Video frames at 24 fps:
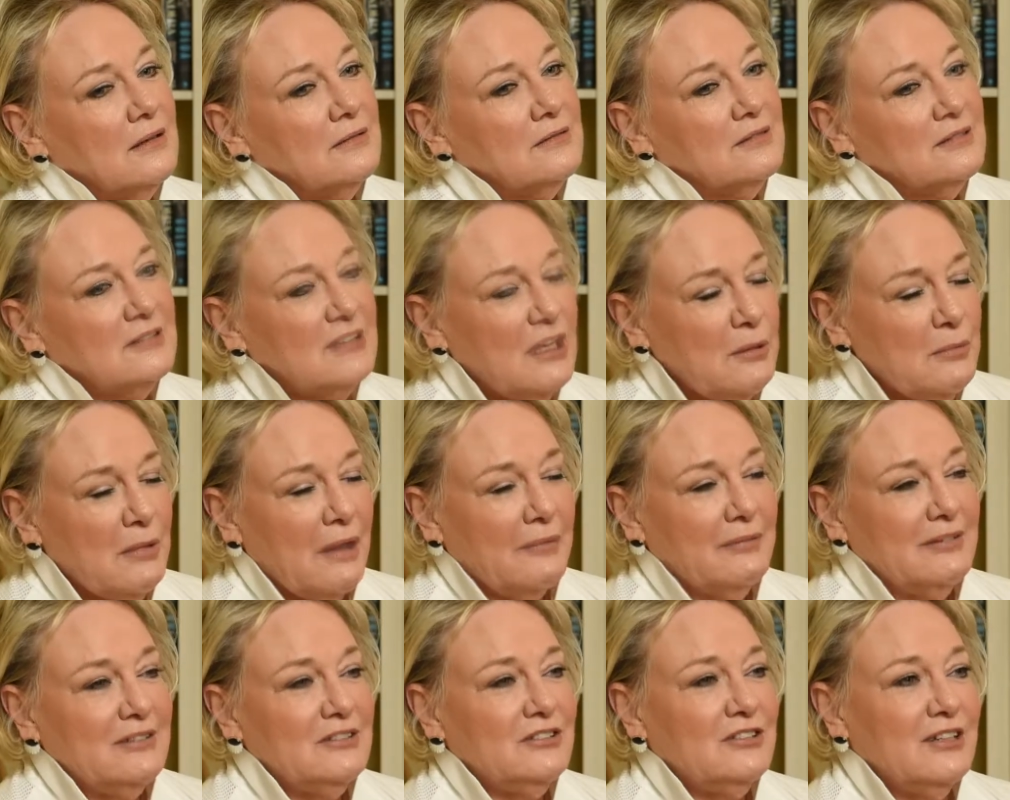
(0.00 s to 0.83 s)
Some
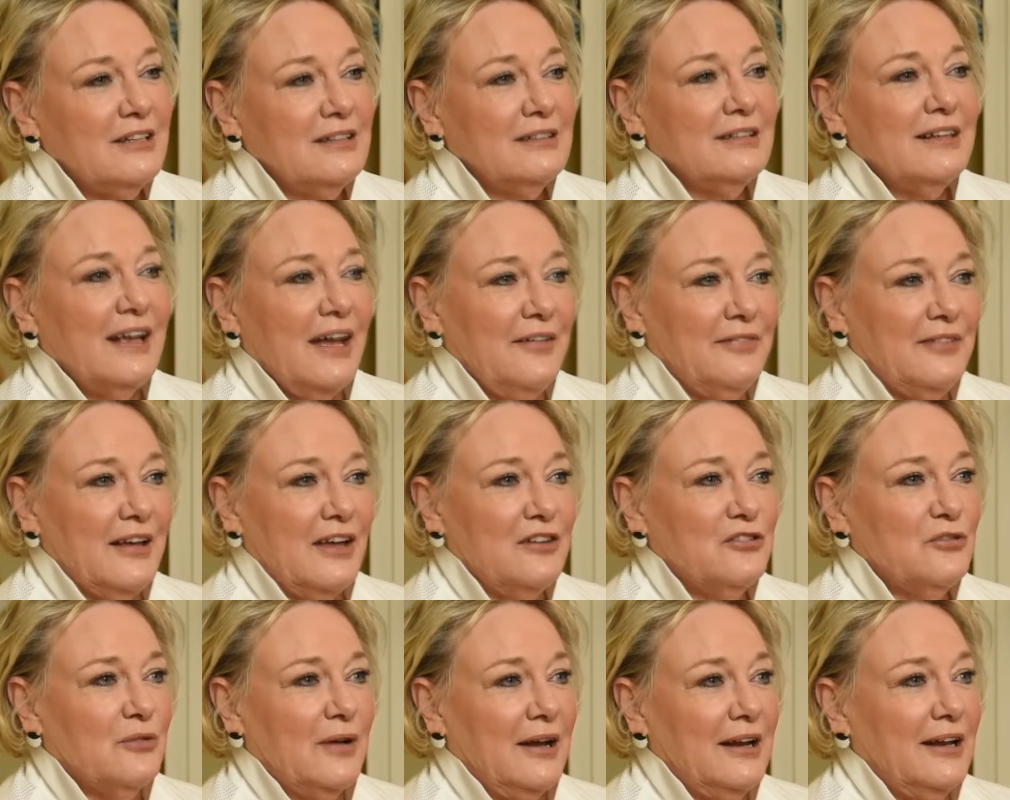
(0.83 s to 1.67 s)
of us didn't get
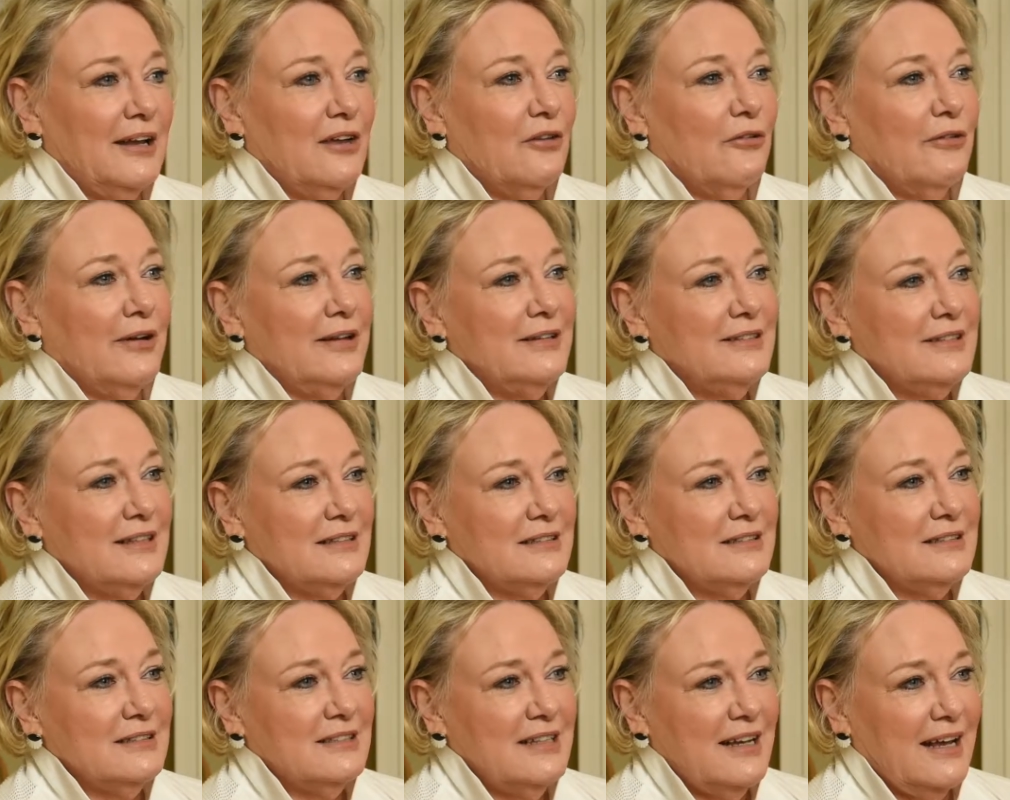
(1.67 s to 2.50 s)
that training, or it
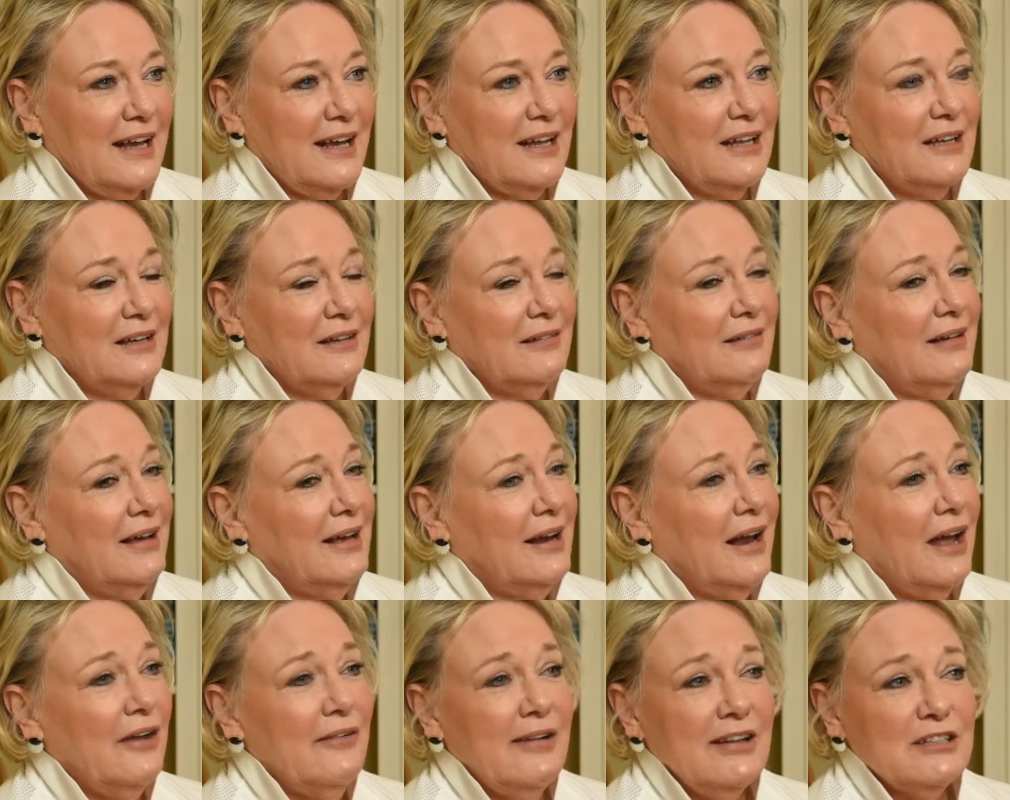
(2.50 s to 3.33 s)
didn't take,
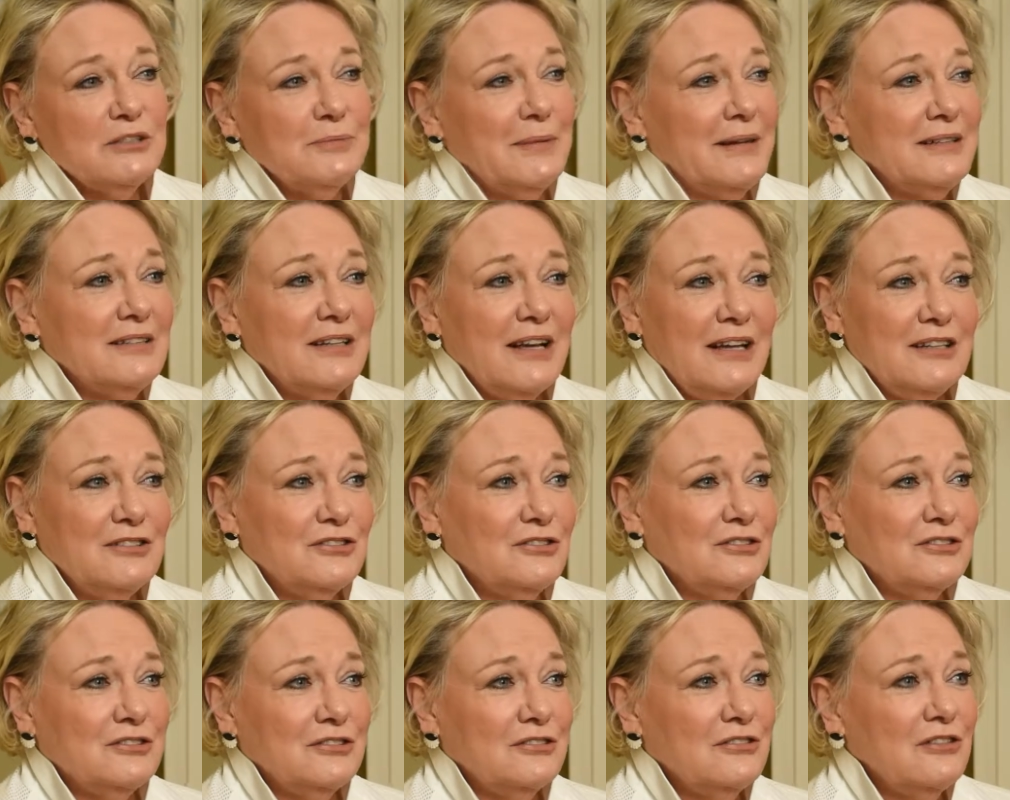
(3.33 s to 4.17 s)
and our
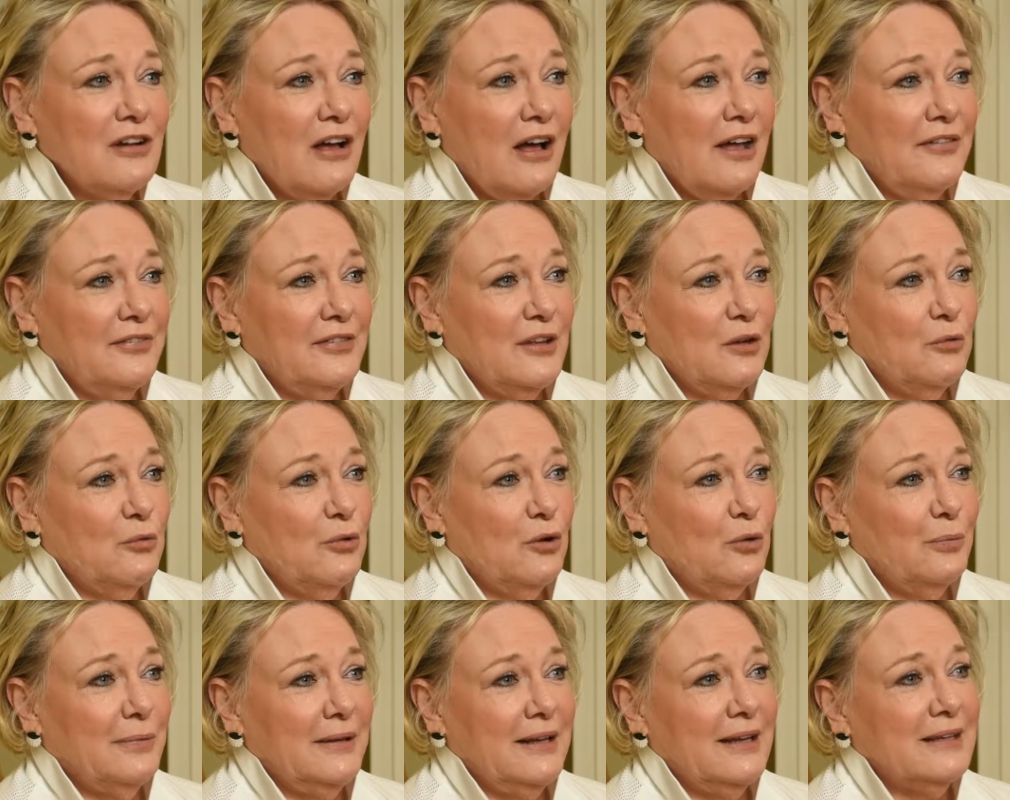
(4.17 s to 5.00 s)
expectations are not that
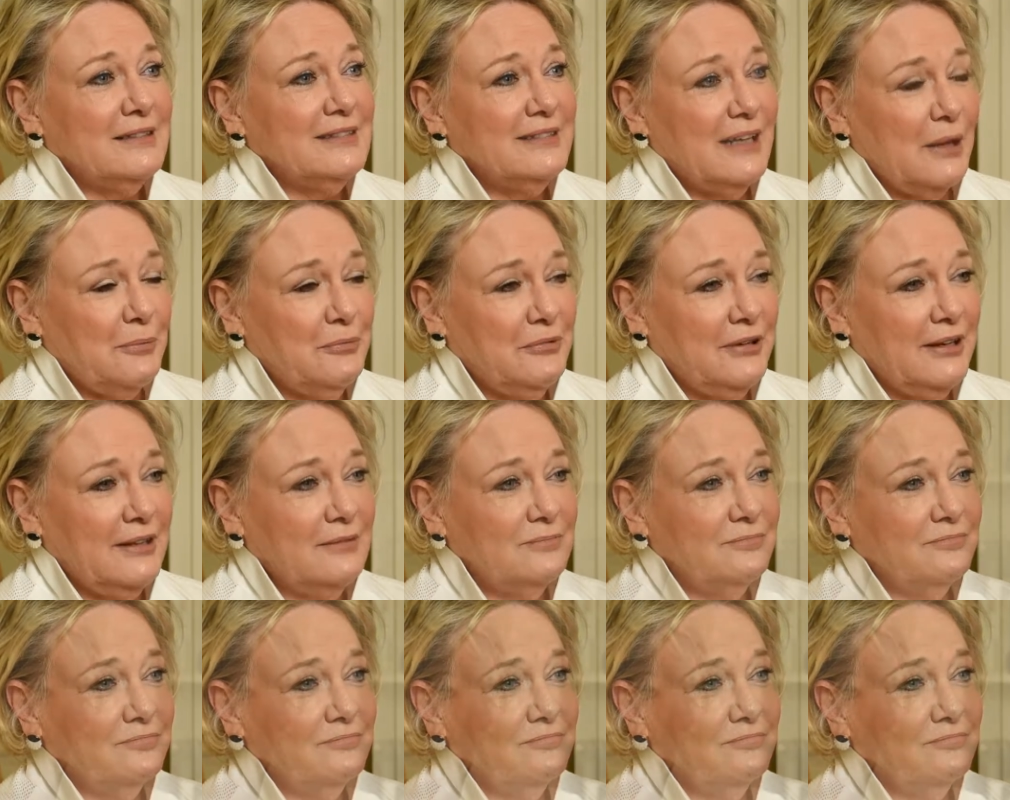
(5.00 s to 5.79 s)
we'll be accepted.